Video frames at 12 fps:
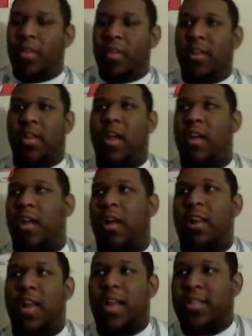a
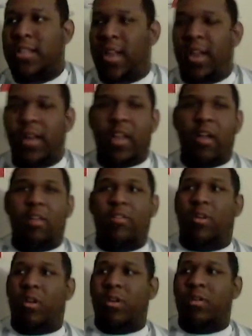class act and a
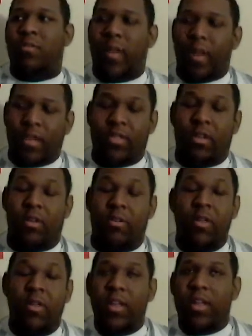character all the way.
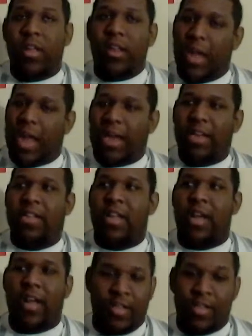So, and this
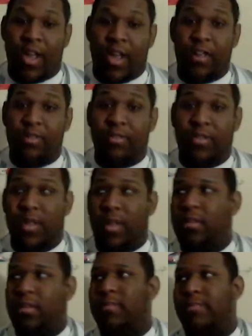guy is not
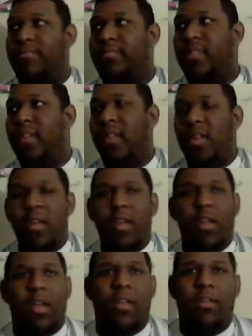Yusei.
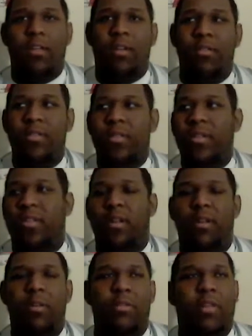You know?
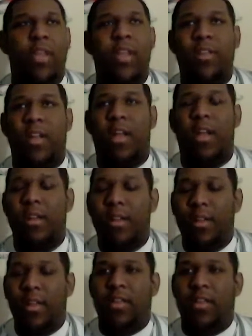So, things are
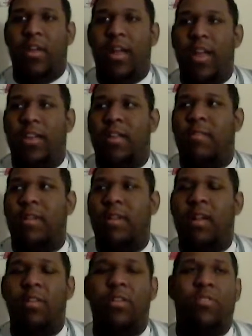hectic right
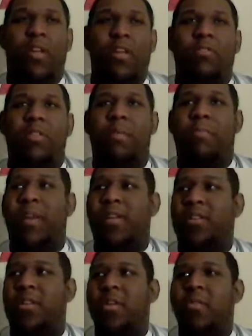now. They're trying to do their
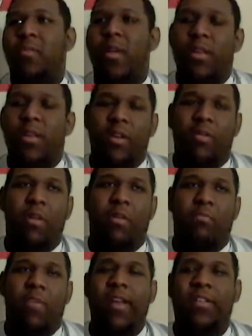best.
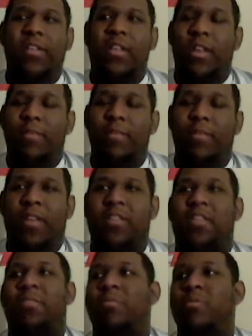Renji even makes
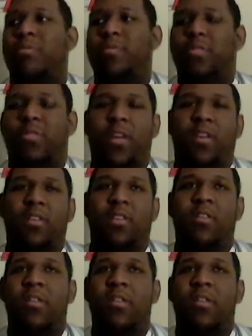his move to try to